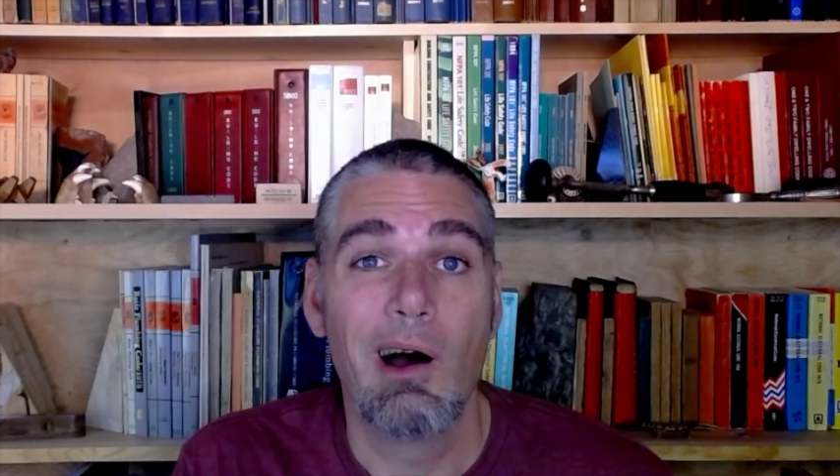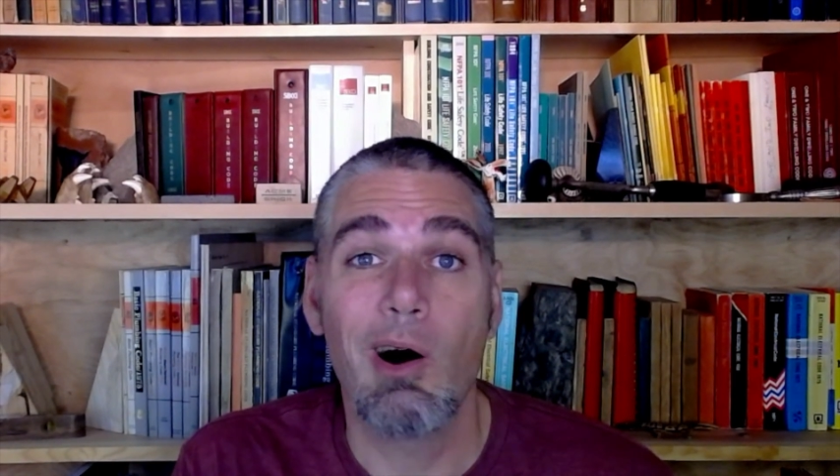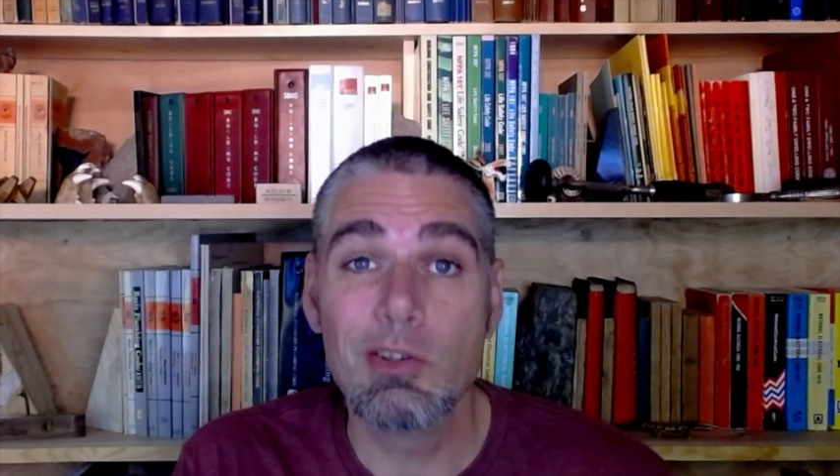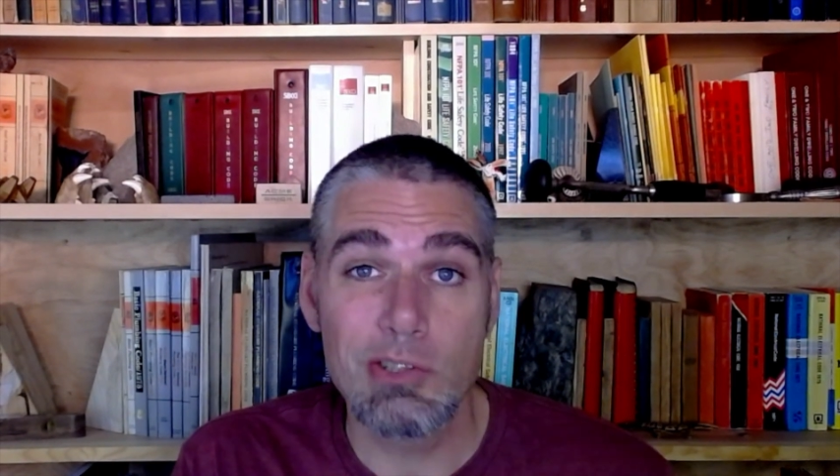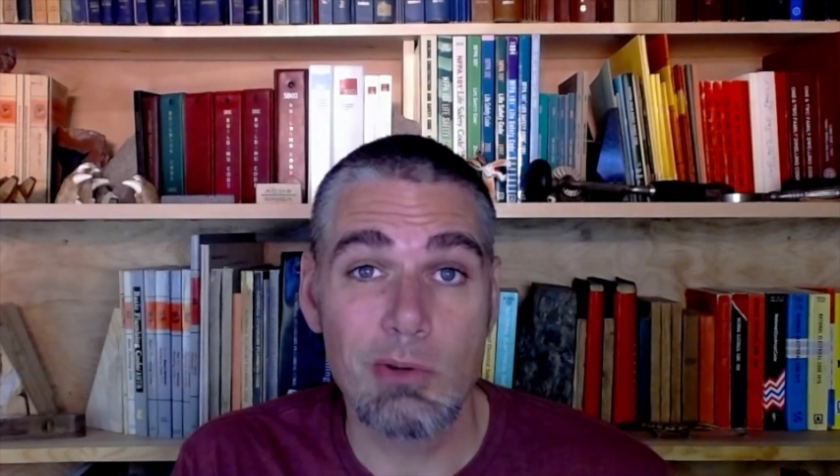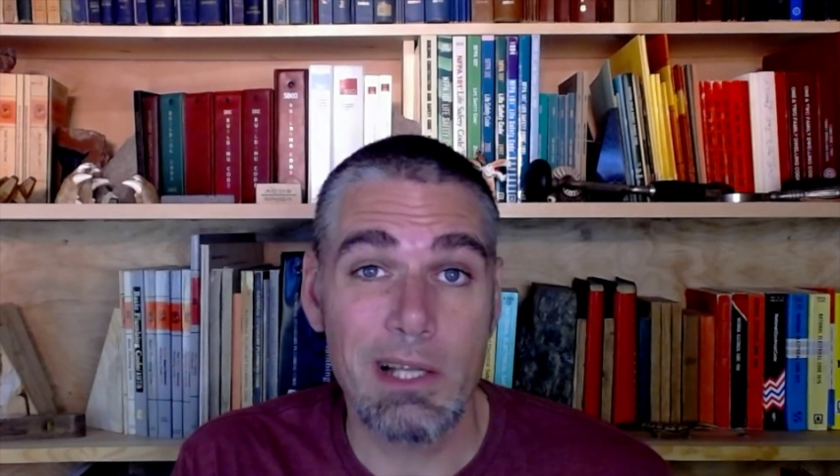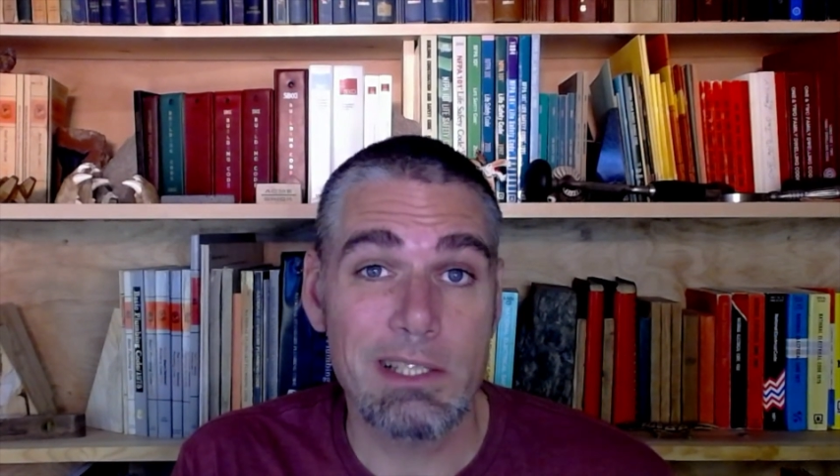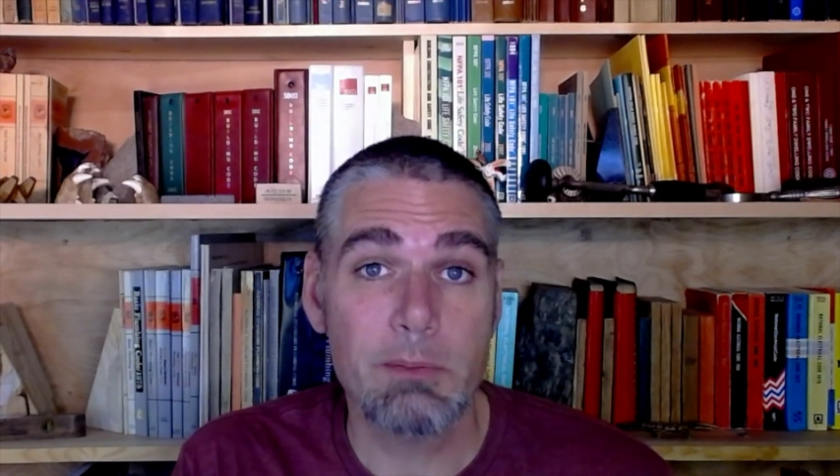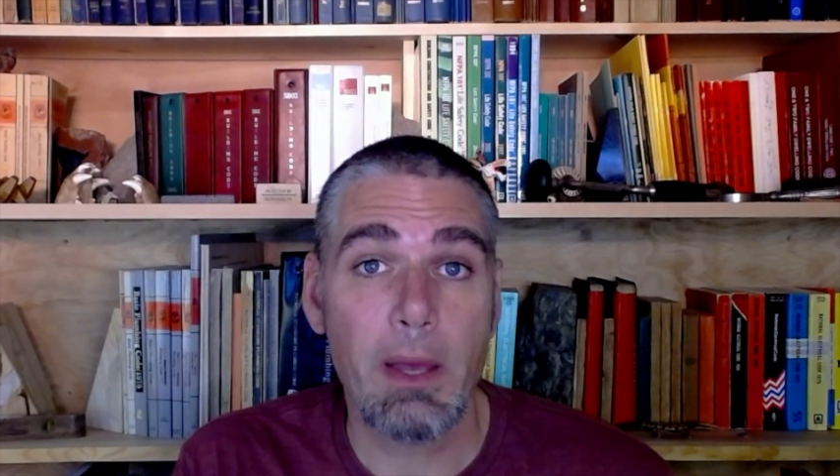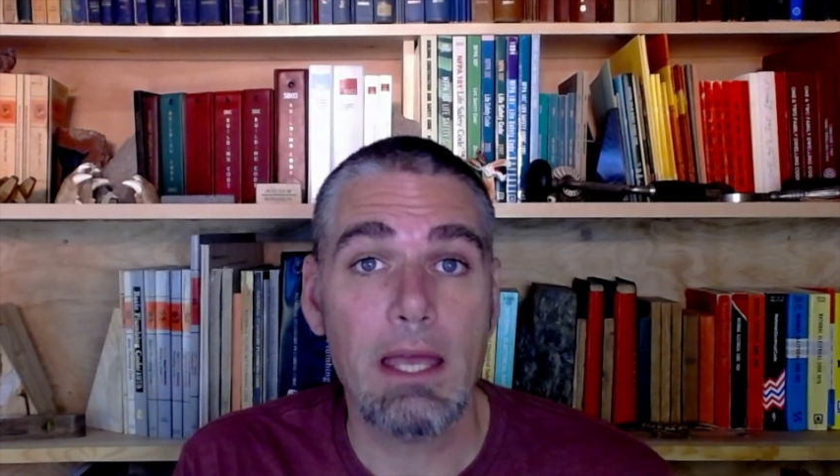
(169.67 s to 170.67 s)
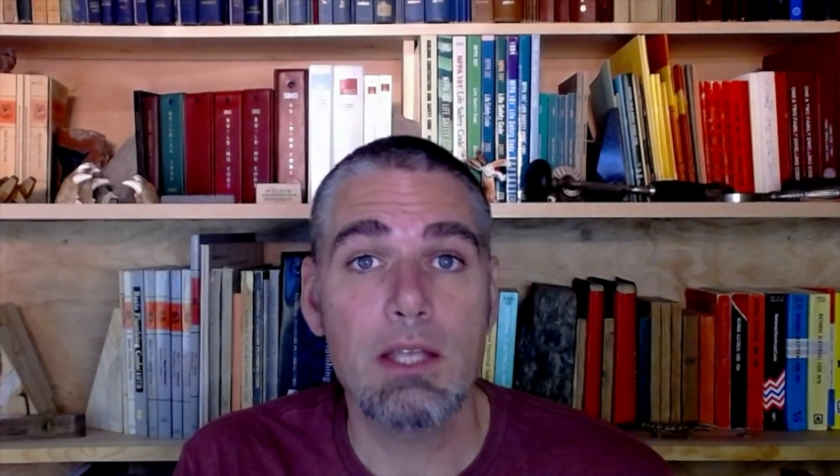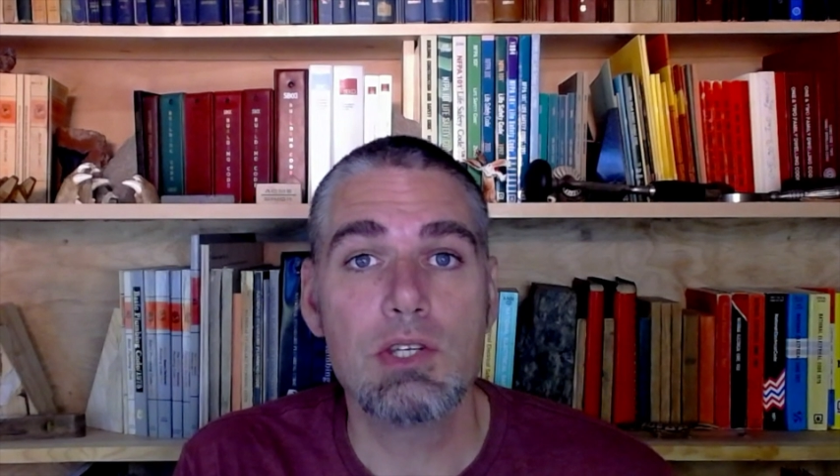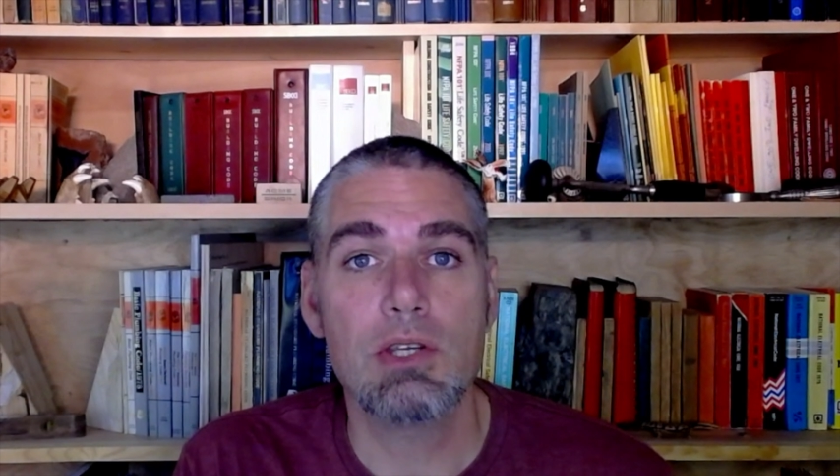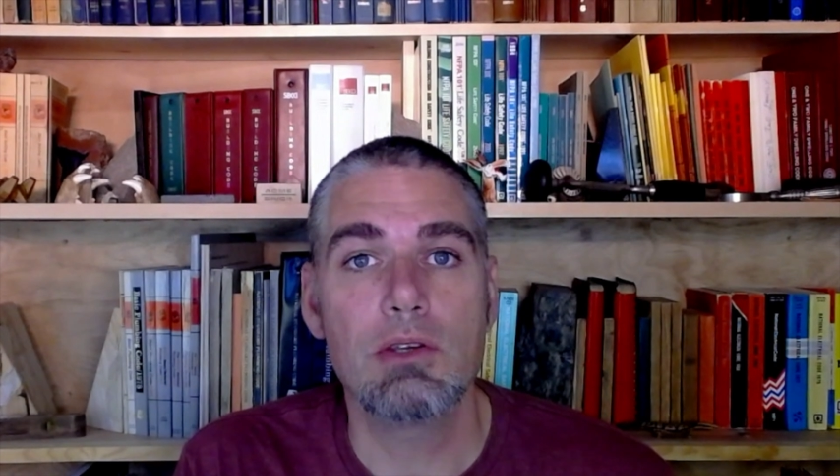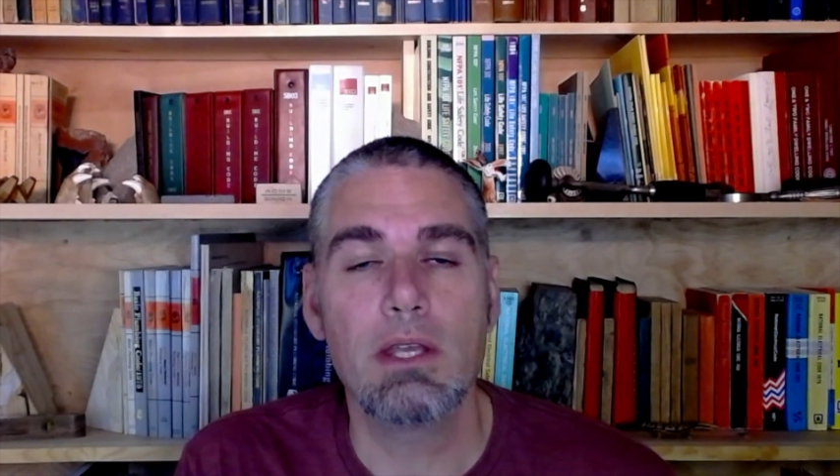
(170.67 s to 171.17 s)
Also on this page,
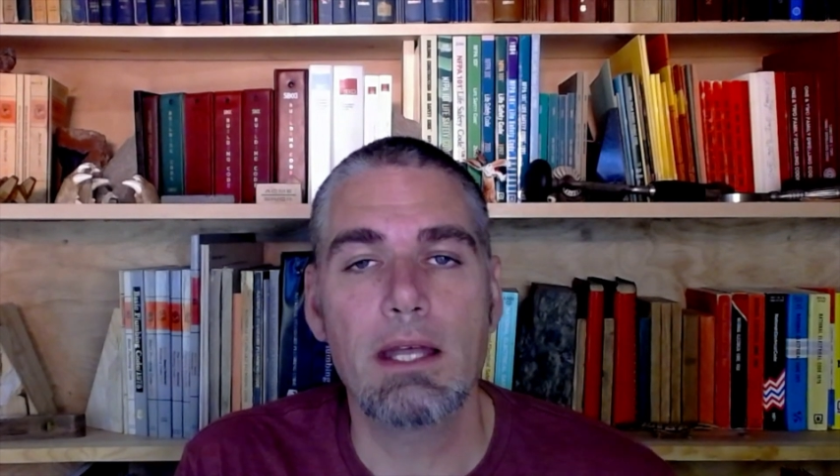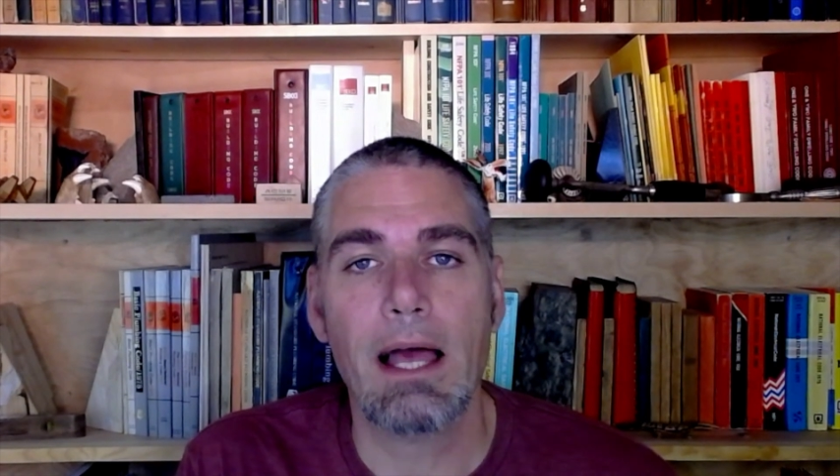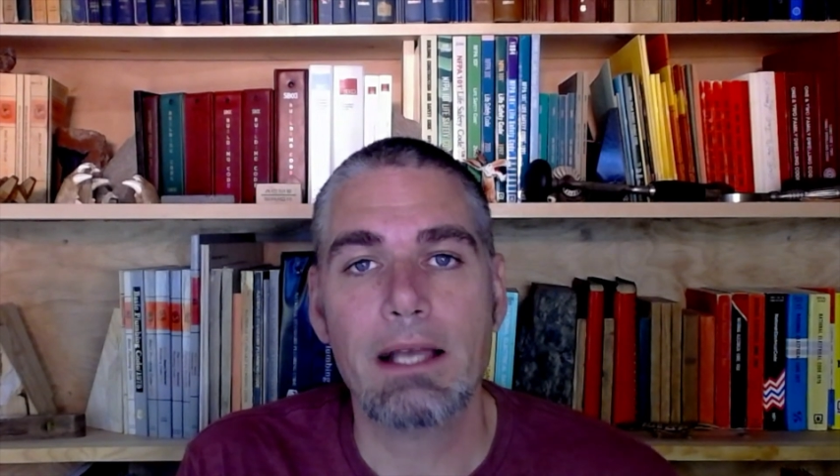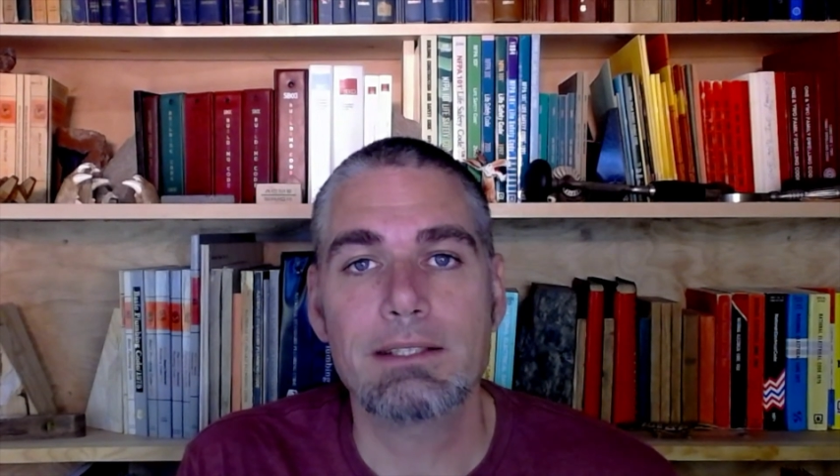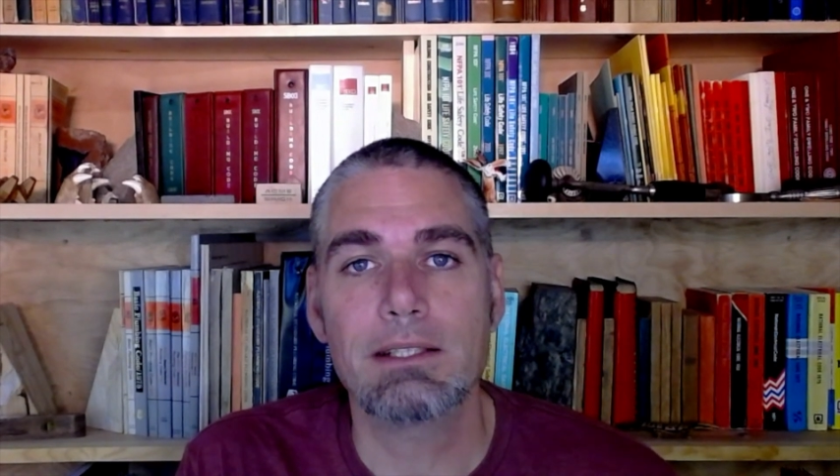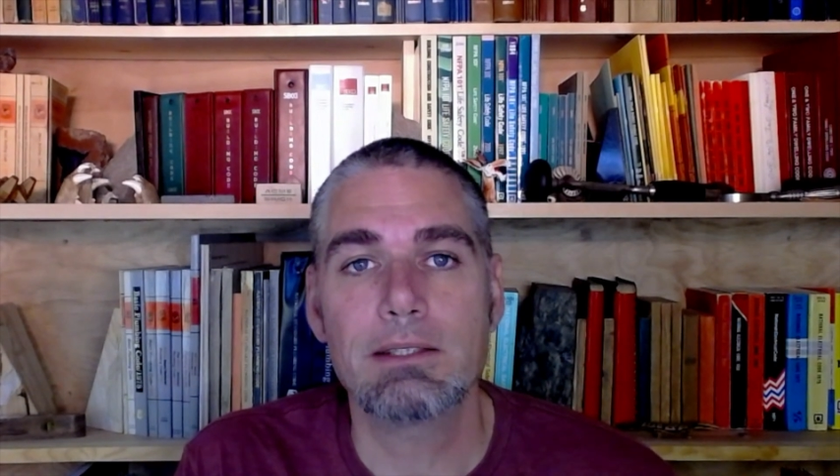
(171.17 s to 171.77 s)
you can get access